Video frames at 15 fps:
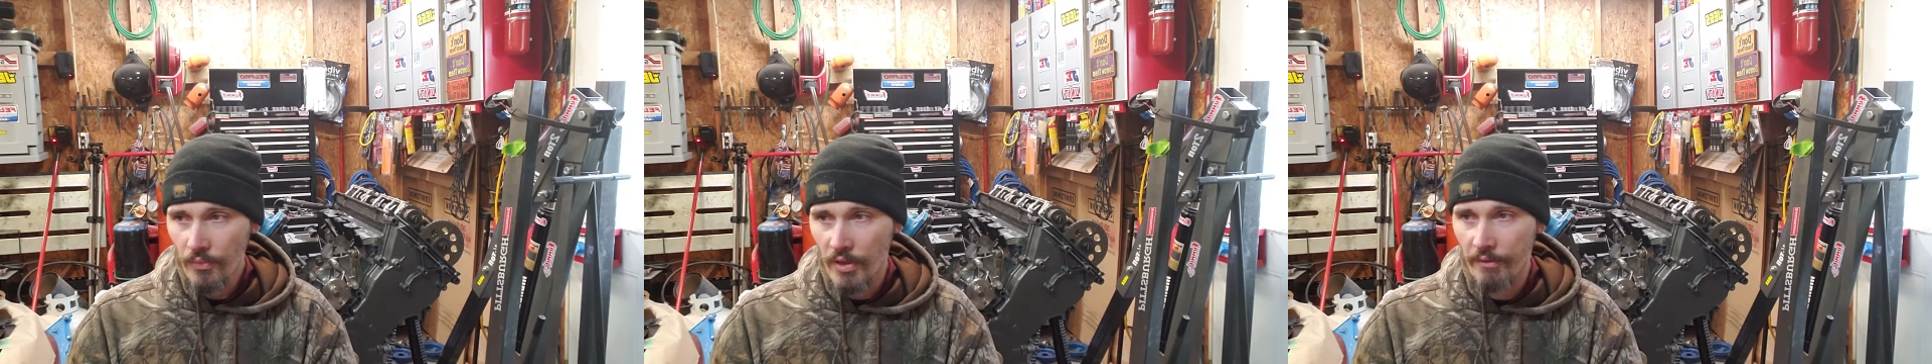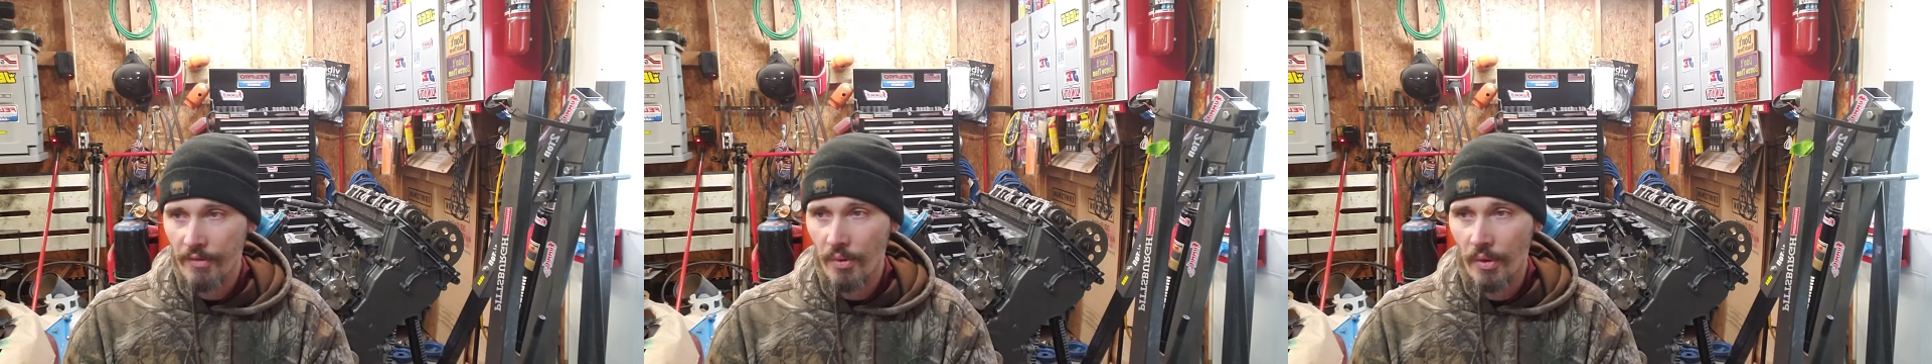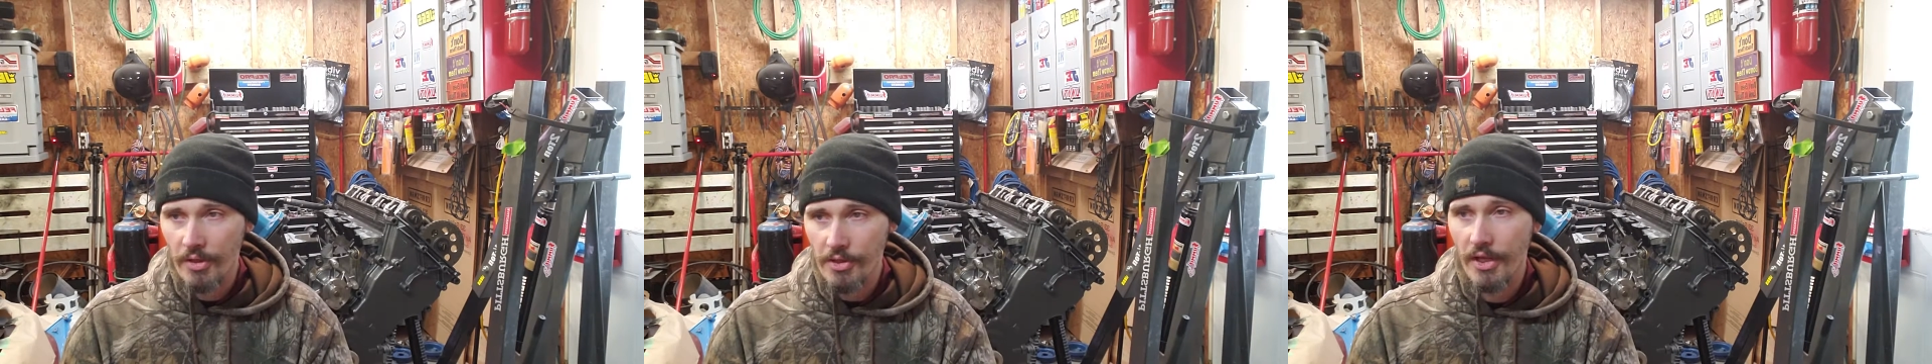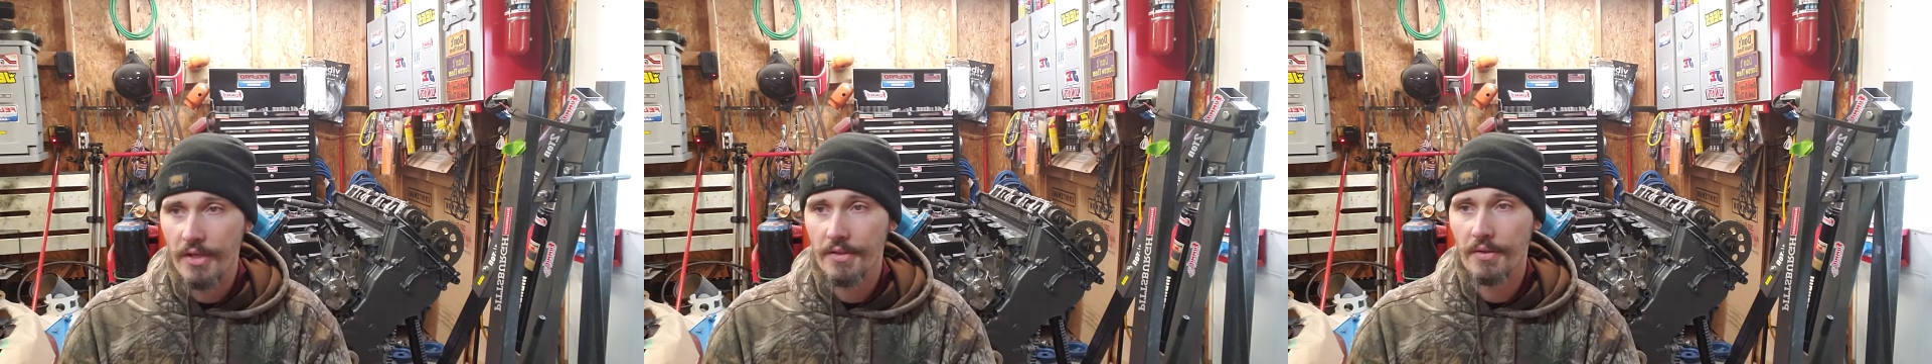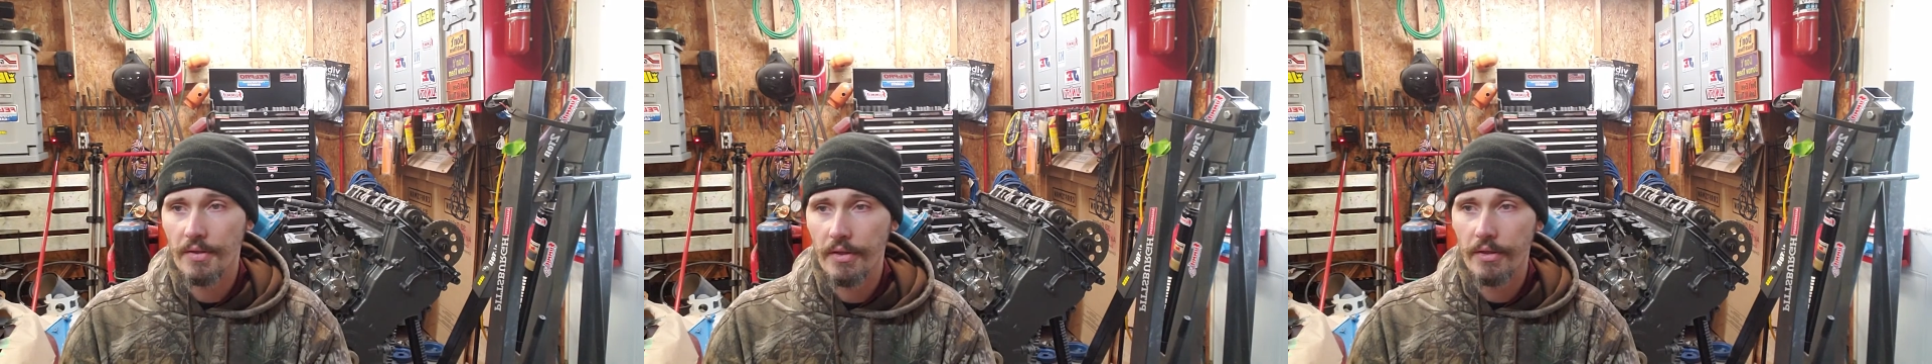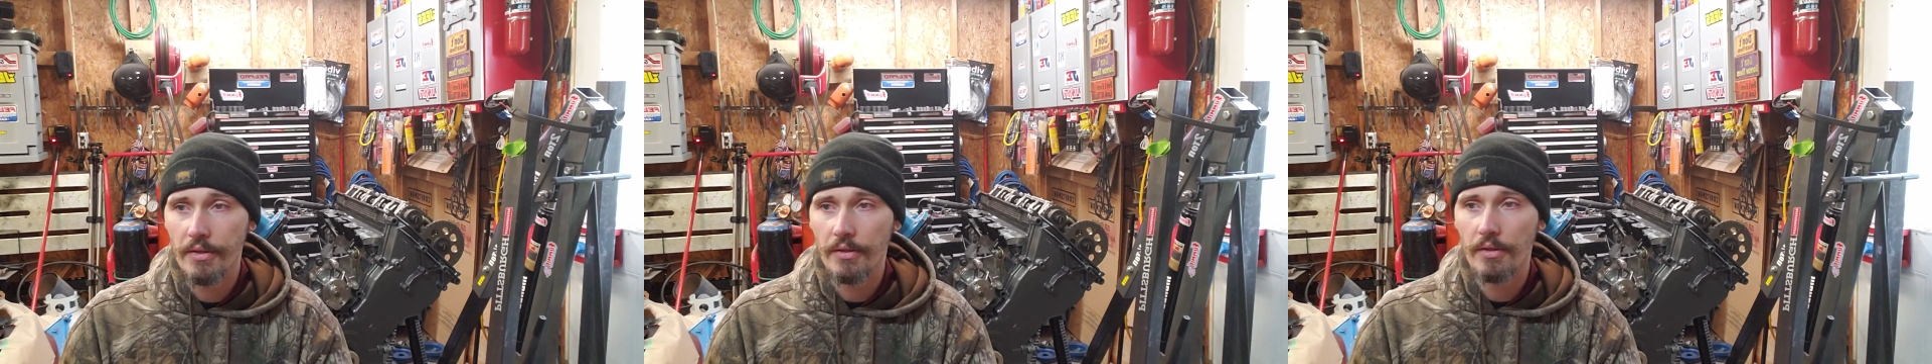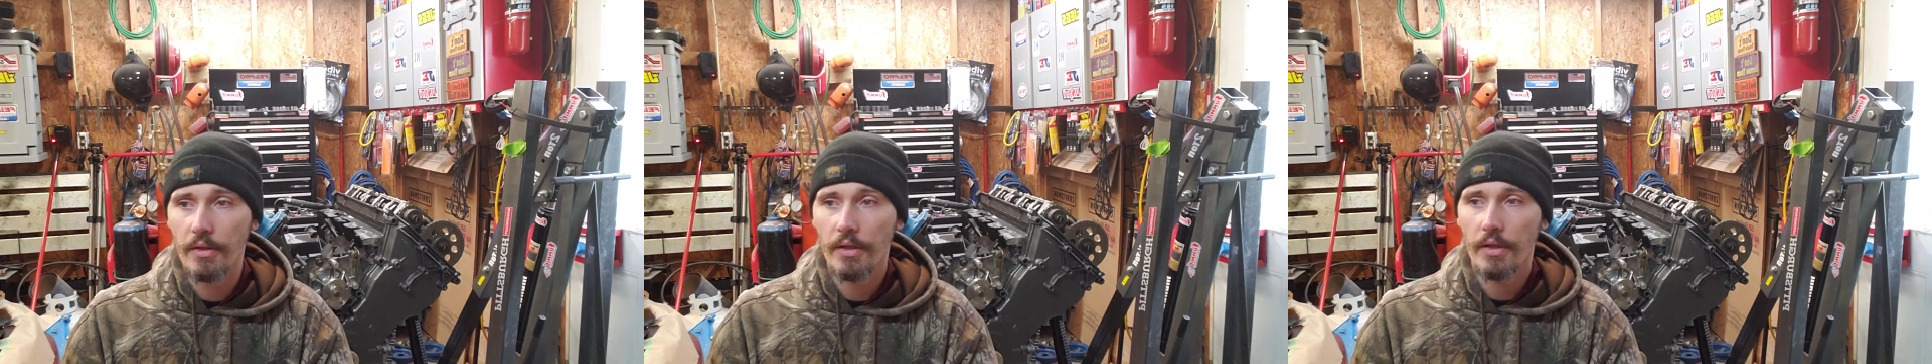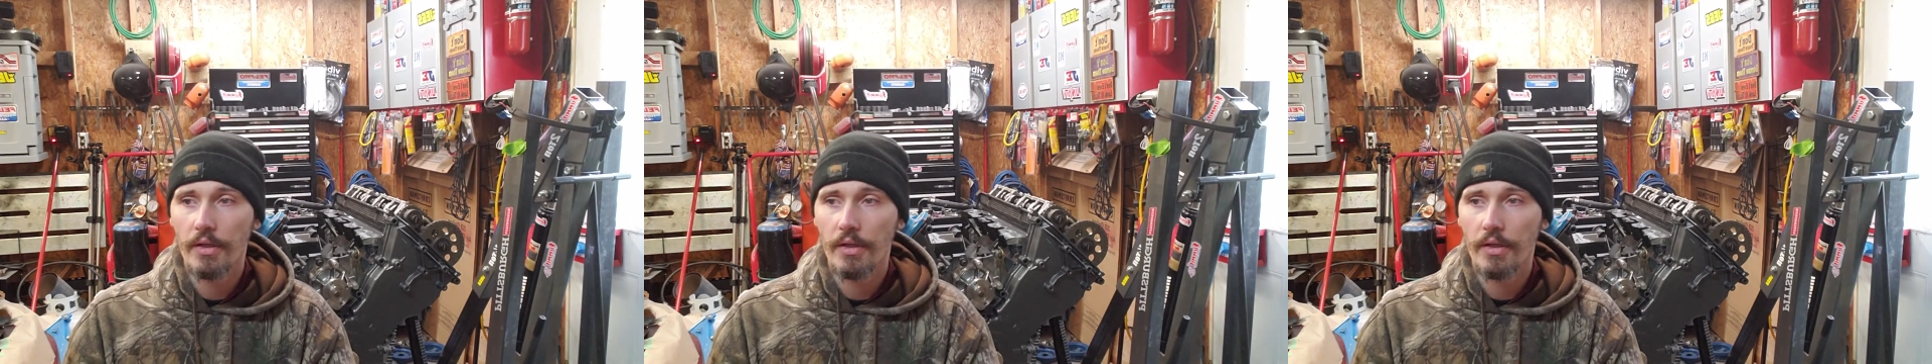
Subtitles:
If you want to chase a deal,